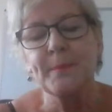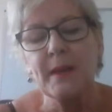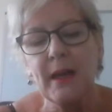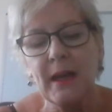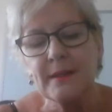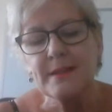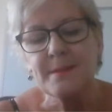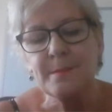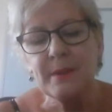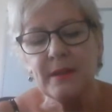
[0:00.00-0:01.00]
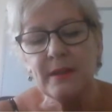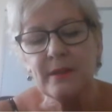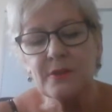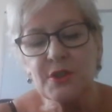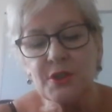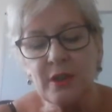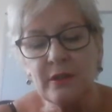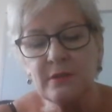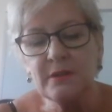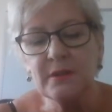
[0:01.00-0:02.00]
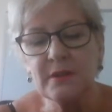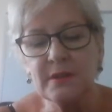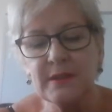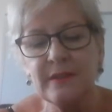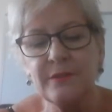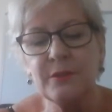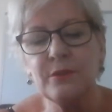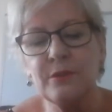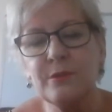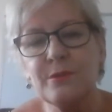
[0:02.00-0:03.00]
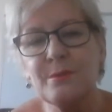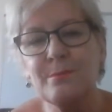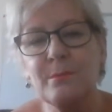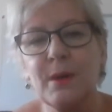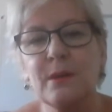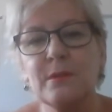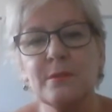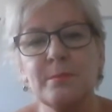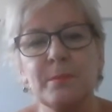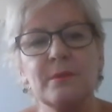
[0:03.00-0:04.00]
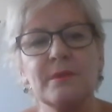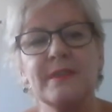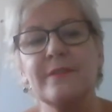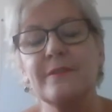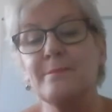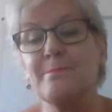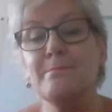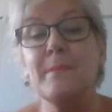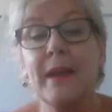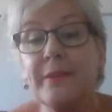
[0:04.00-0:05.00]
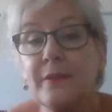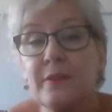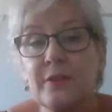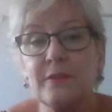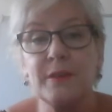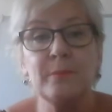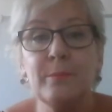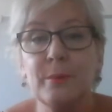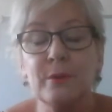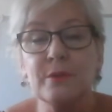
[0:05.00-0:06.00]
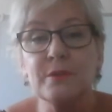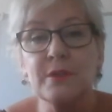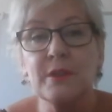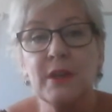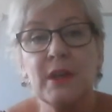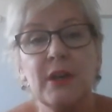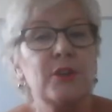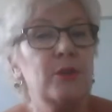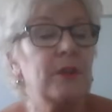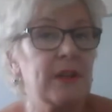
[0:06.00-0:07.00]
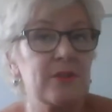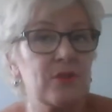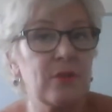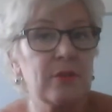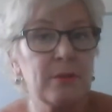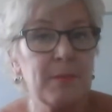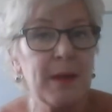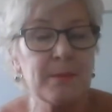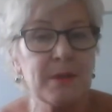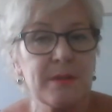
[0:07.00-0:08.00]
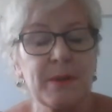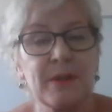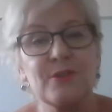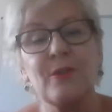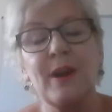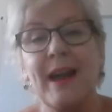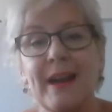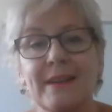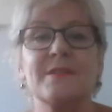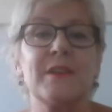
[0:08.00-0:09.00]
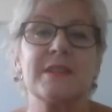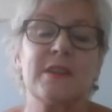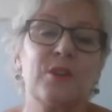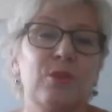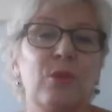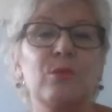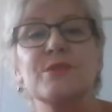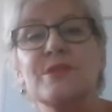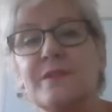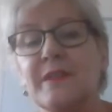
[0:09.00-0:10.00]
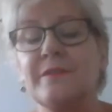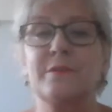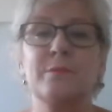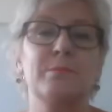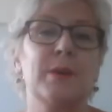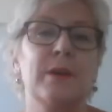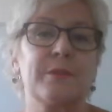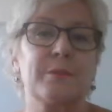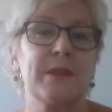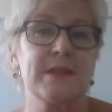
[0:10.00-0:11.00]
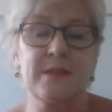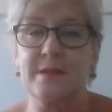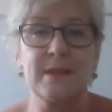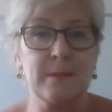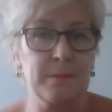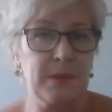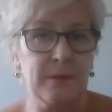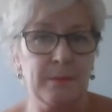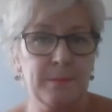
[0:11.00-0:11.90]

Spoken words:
And it's been shown that if you use multiple different methods of input, you get stronger memories because you're activating lots of different pathways at the same time